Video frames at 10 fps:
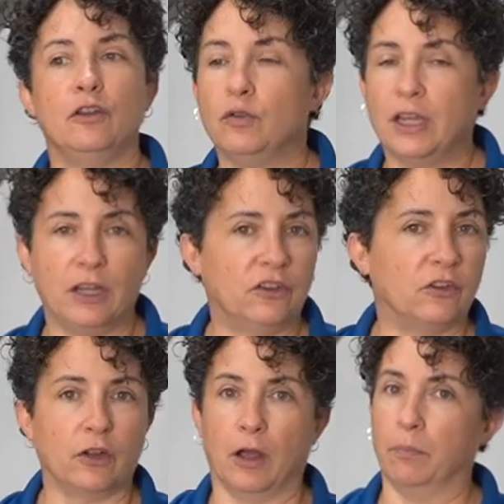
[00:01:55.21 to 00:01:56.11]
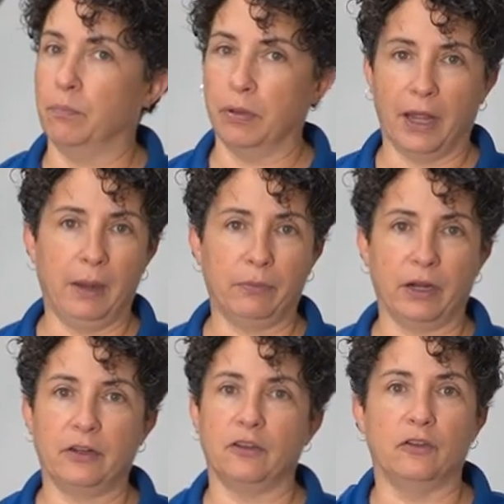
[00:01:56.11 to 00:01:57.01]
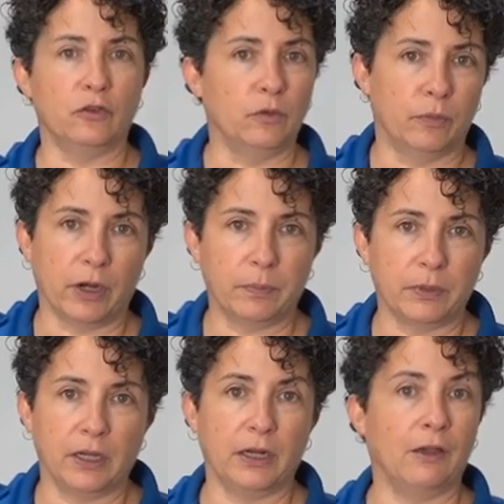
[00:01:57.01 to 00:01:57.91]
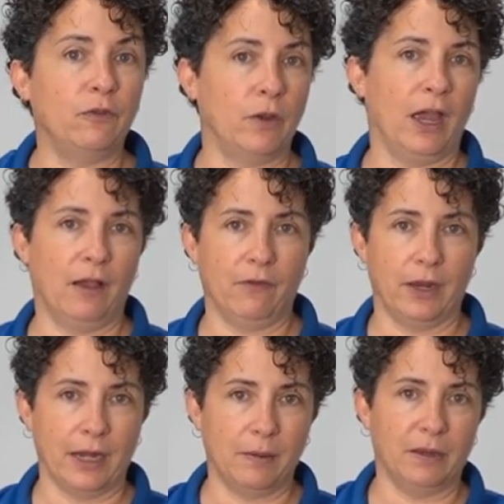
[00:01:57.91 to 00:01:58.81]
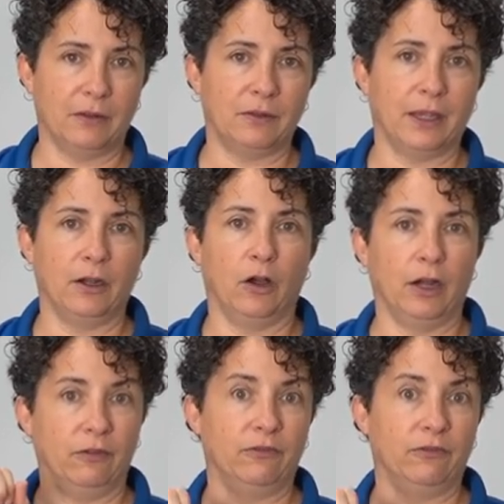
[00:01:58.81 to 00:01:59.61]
You can't just apply brakes and do brake bleed if you have an ABS light on and